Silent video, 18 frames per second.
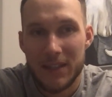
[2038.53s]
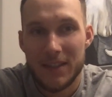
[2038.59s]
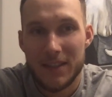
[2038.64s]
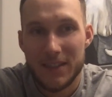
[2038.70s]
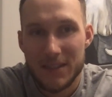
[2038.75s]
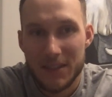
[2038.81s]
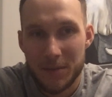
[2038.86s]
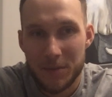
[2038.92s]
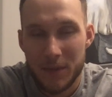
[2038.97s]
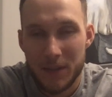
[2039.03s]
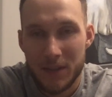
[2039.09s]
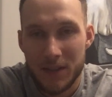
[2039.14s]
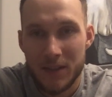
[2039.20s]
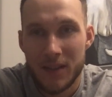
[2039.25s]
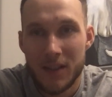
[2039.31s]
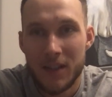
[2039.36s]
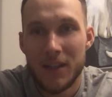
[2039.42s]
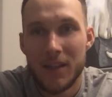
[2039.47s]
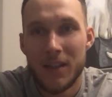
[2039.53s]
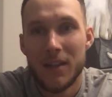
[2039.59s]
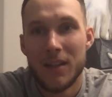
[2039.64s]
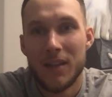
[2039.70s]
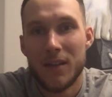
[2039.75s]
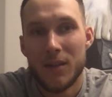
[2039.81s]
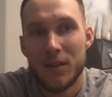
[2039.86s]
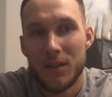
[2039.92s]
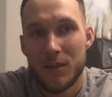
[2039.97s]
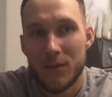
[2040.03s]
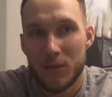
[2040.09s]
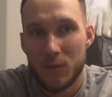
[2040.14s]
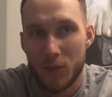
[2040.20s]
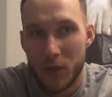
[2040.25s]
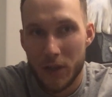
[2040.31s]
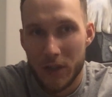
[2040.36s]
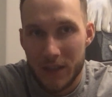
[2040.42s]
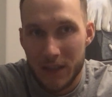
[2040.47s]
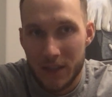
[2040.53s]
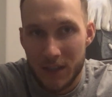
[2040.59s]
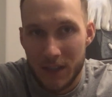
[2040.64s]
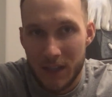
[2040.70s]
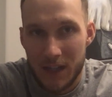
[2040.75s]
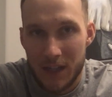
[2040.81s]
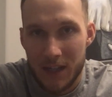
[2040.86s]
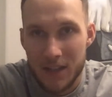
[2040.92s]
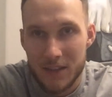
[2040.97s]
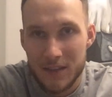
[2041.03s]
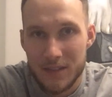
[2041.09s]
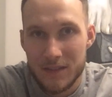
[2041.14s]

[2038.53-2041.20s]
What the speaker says: discipline, working hard,